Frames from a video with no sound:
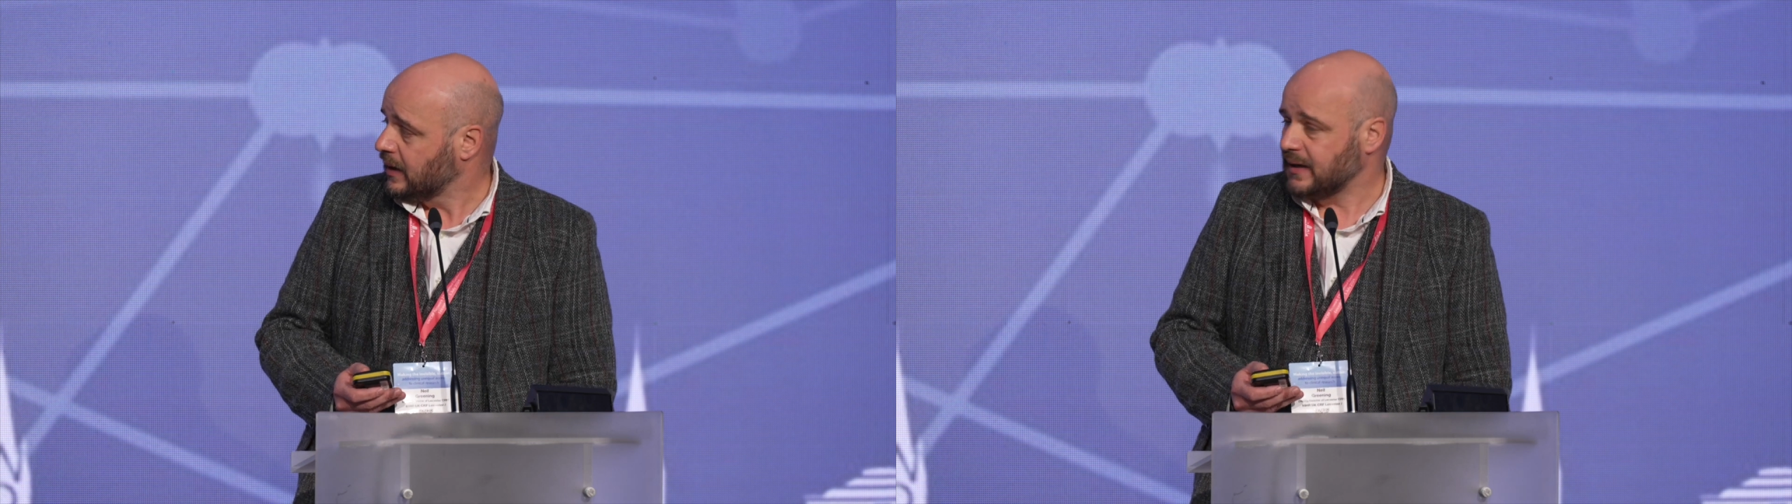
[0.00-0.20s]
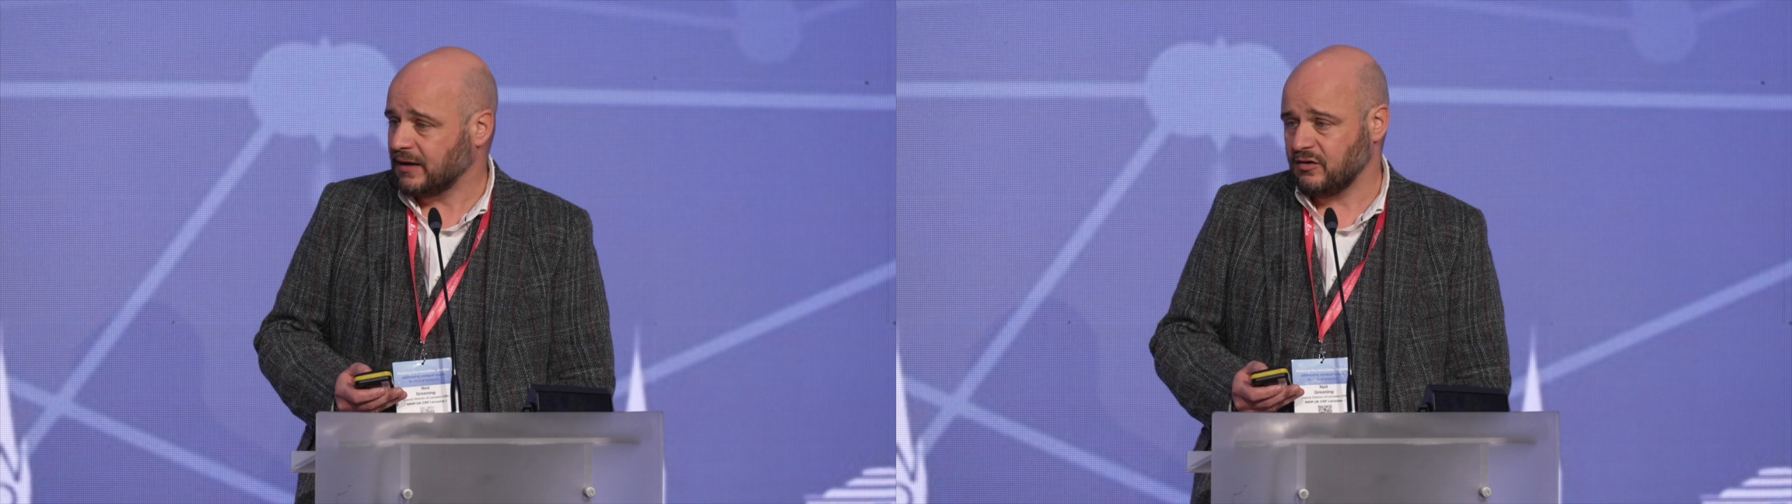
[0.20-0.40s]

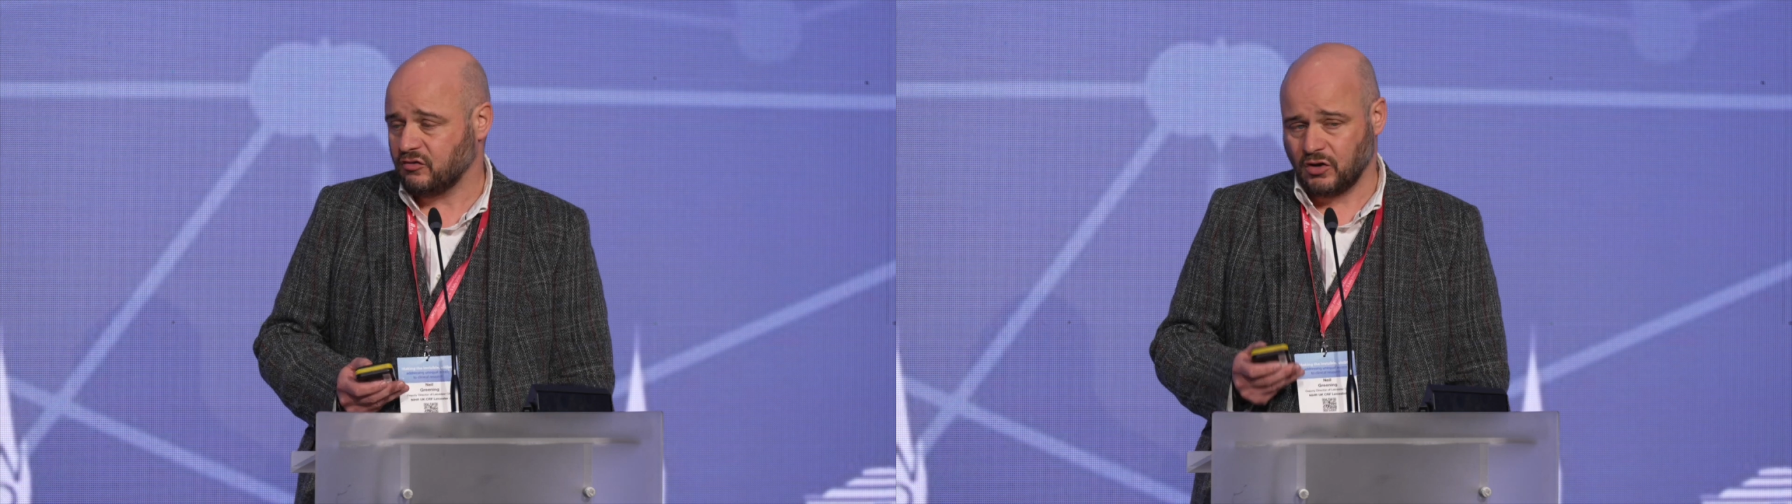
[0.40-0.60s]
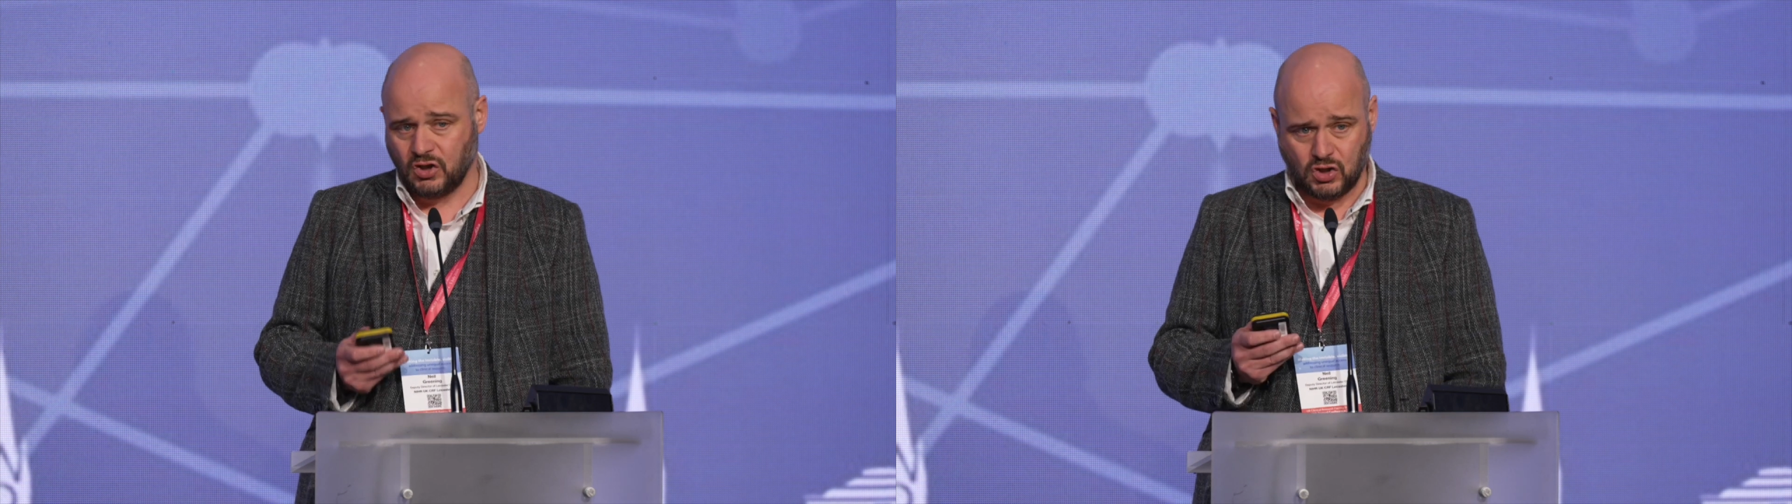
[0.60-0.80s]
Yet
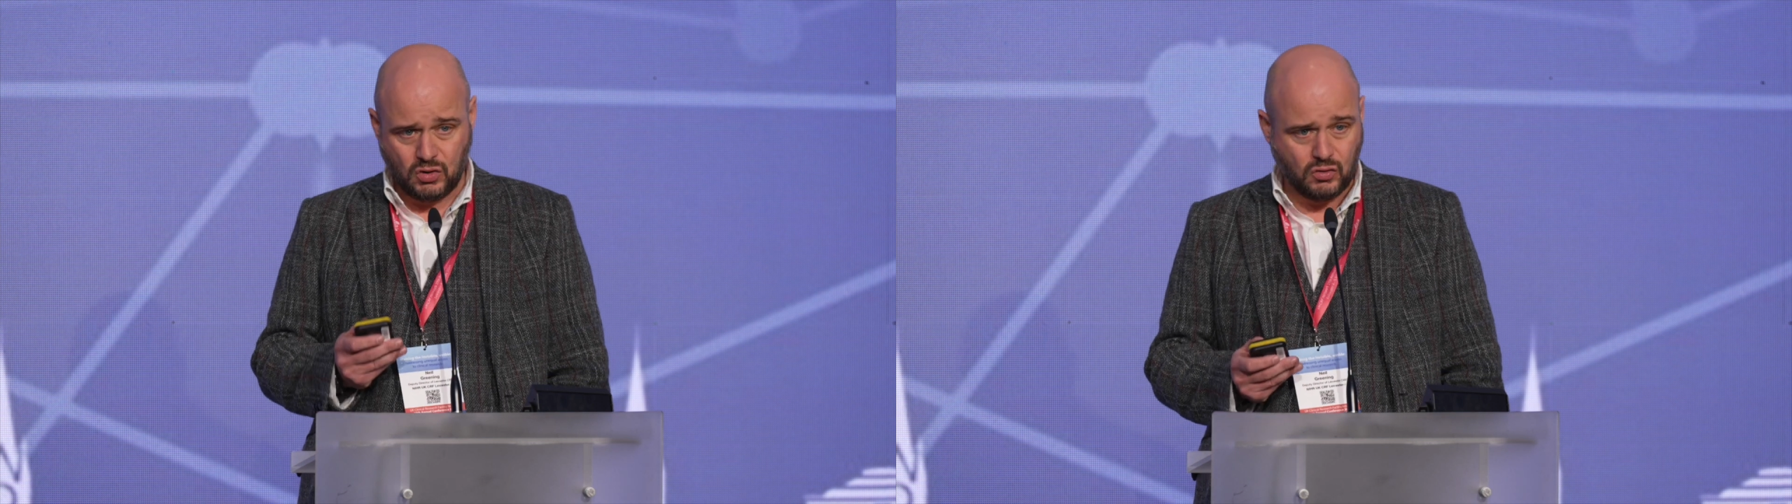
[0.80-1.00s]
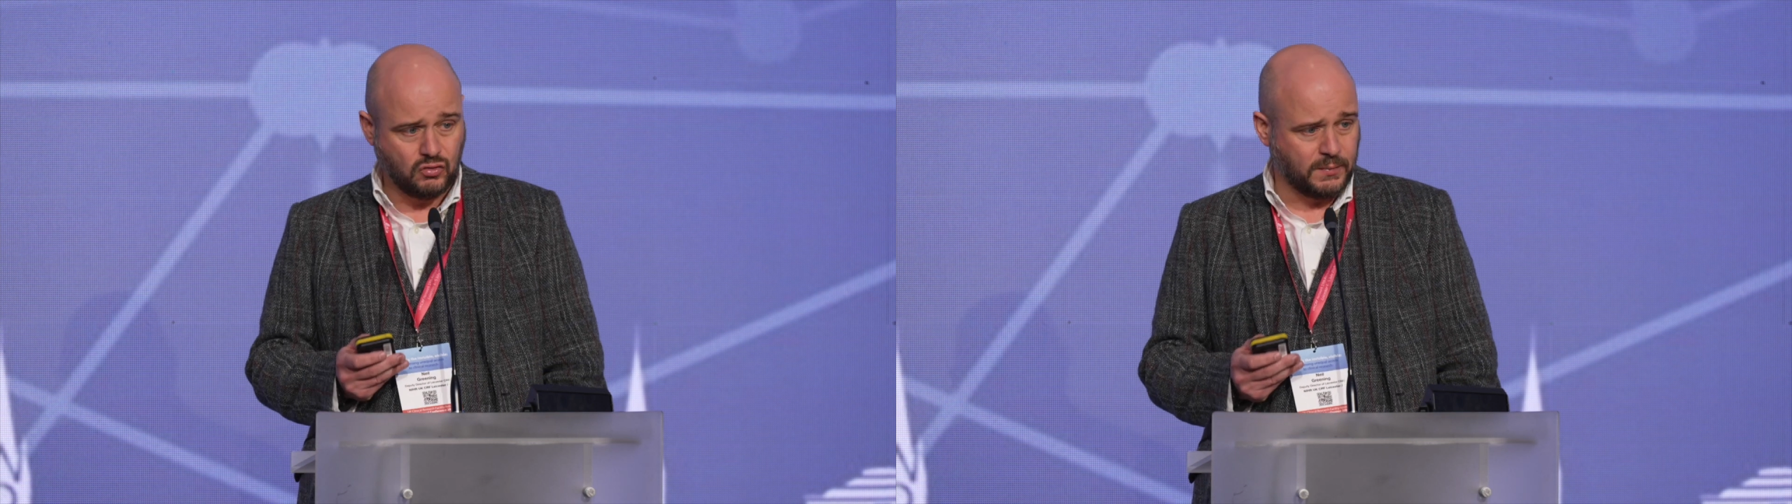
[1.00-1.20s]
it's a
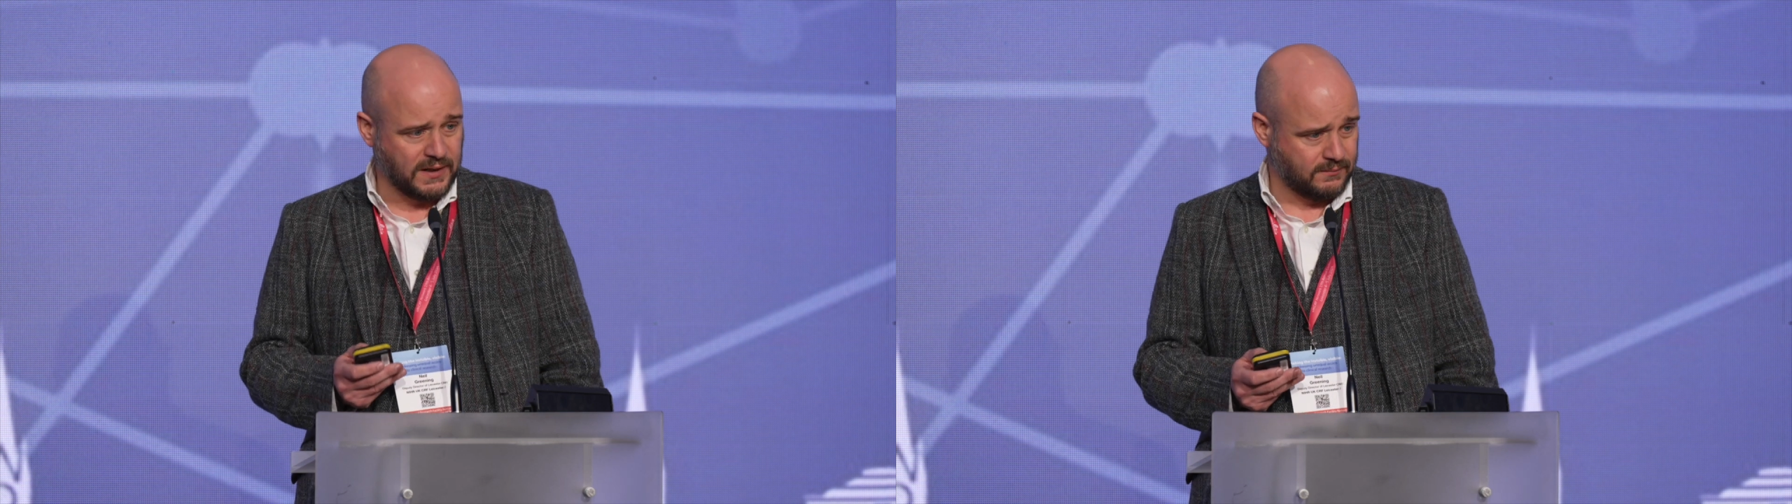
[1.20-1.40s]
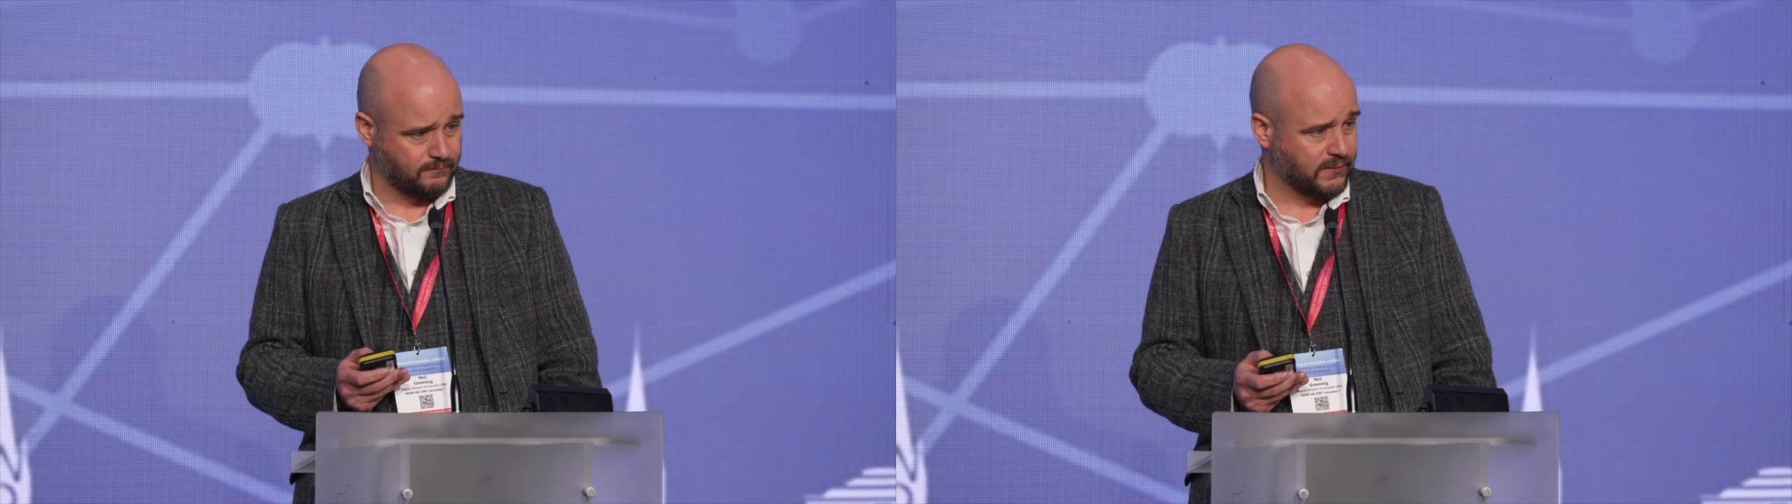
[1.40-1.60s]
huge
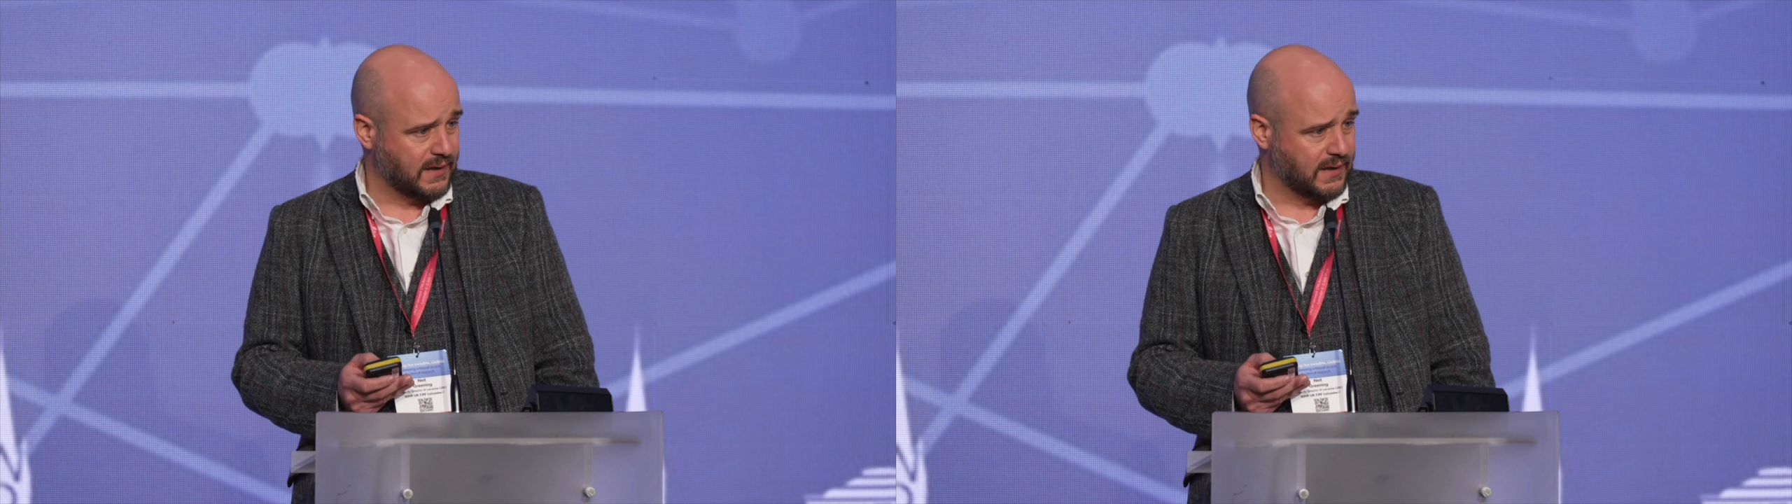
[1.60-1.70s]
bit.